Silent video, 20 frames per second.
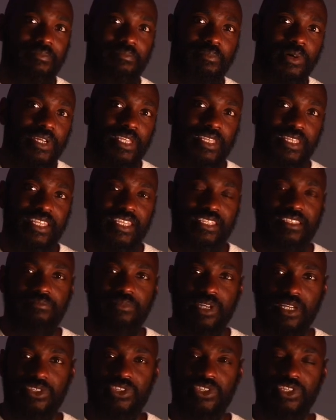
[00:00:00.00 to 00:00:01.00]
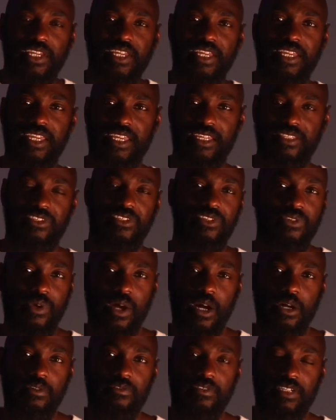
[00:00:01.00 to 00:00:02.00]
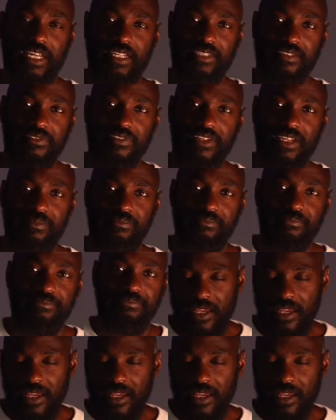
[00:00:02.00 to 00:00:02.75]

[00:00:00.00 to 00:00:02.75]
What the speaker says: putting this much into Overland Fam.